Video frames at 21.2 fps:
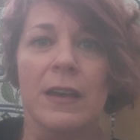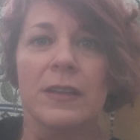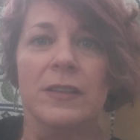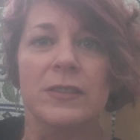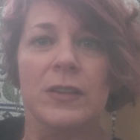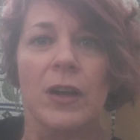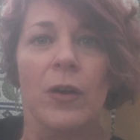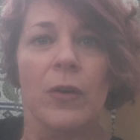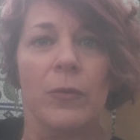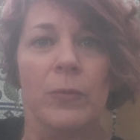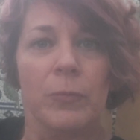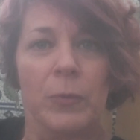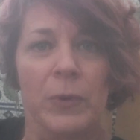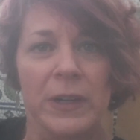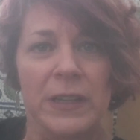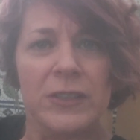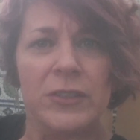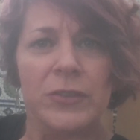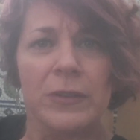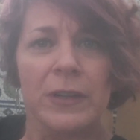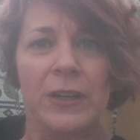So
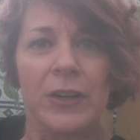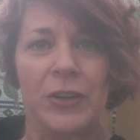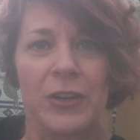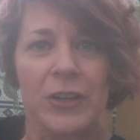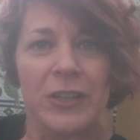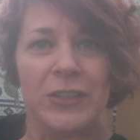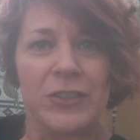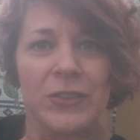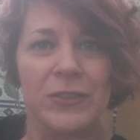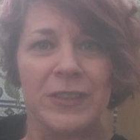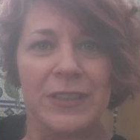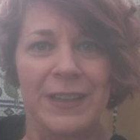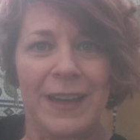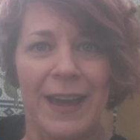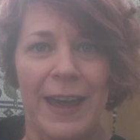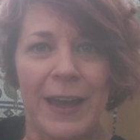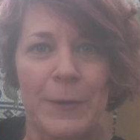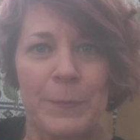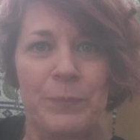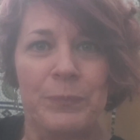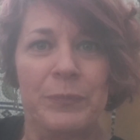wanted to encourage you
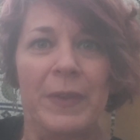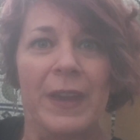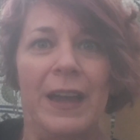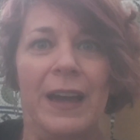today.